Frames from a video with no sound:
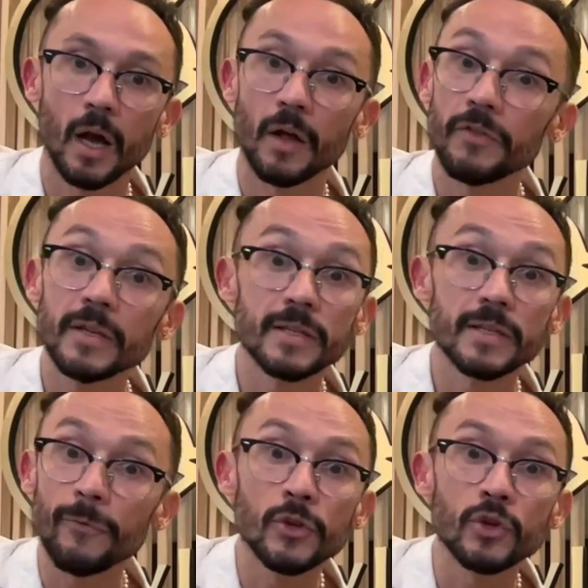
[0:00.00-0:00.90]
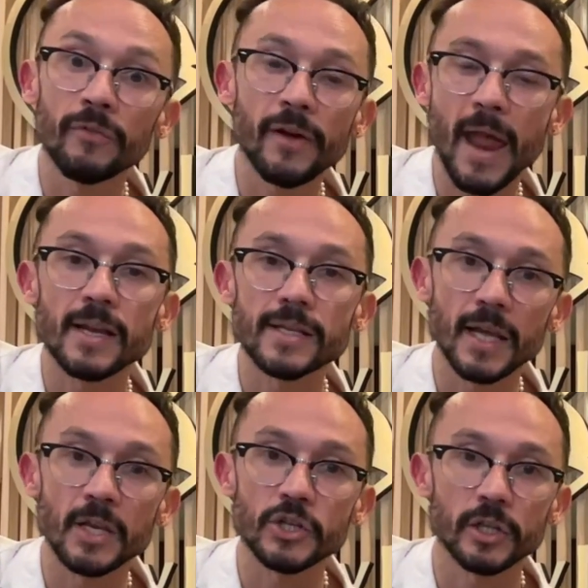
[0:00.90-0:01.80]
This is the future of hair
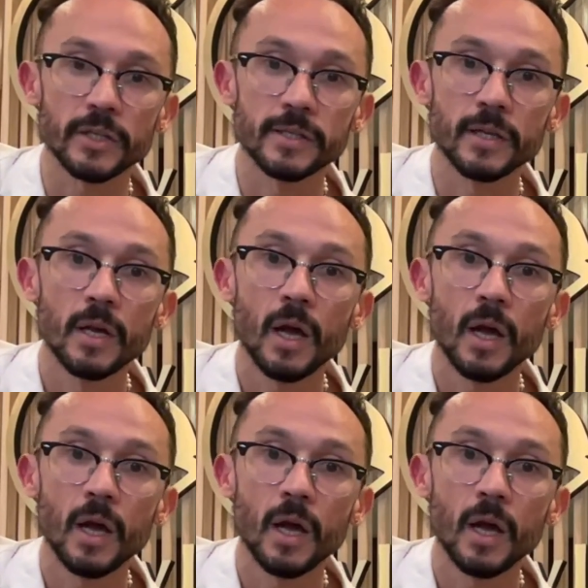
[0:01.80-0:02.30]
extensions.